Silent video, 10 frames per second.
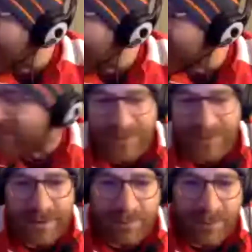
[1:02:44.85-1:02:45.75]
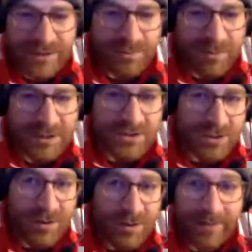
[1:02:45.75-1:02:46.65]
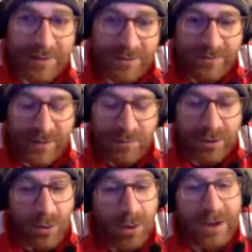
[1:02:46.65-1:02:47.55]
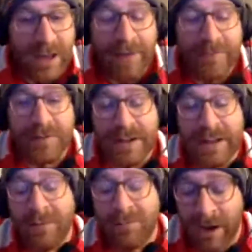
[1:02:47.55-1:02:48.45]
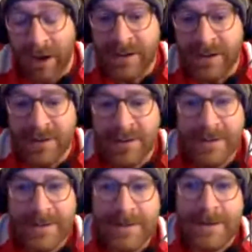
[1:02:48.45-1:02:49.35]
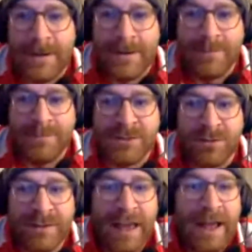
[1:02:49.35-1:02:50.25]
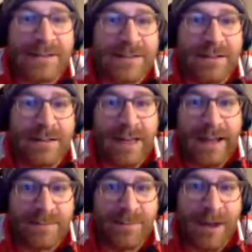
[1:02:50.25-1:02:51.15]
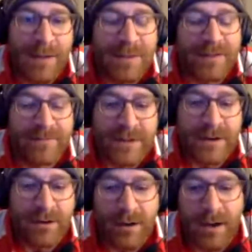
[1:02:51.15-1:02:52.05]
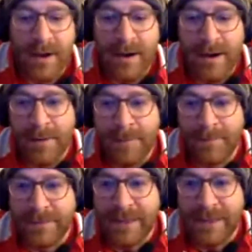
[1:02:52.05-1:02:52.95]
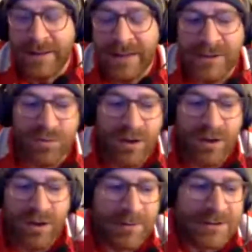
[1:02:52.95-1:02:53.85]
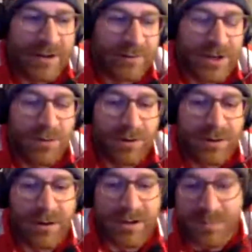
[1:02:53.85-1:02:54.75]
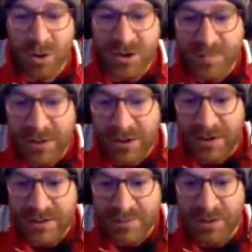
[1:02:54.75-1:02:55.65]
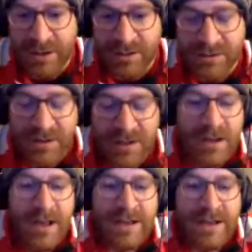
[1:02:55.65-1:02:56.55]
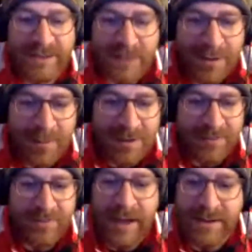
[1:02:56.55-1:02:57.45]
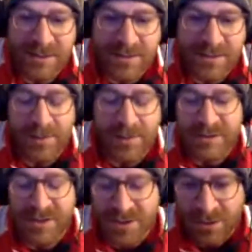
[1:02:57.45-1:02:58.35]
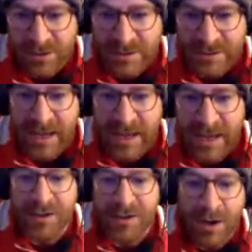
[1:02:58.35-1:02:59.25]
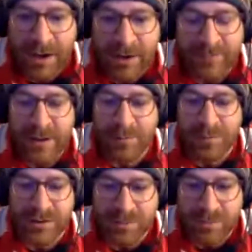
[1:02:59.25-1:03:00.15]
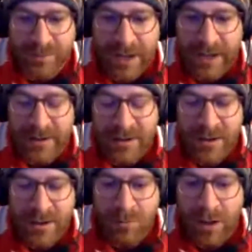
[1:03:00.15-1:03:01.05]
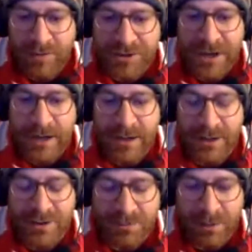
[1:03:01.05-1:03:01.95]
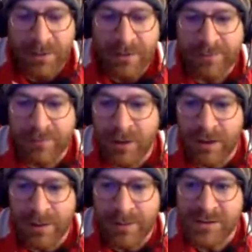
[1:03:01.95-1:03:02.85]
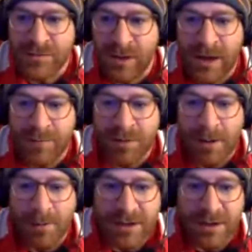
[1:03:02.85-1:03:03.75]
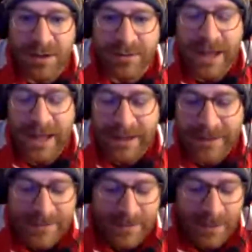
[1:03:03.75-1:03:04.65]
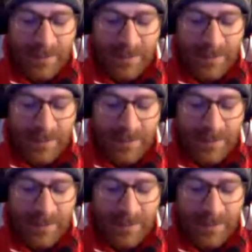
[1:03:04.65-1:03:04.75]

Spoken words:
not have to defend much, when we do have to defend, we're going to have to get it right. So that's my big fear. That's why I would definitely go with our more experienced players. Yes, they may not be the fastest, but they're positionally sound and know how to defend. Plus, we'll have Xhaka and Torreira in front of them. That's why I'd probably go with that.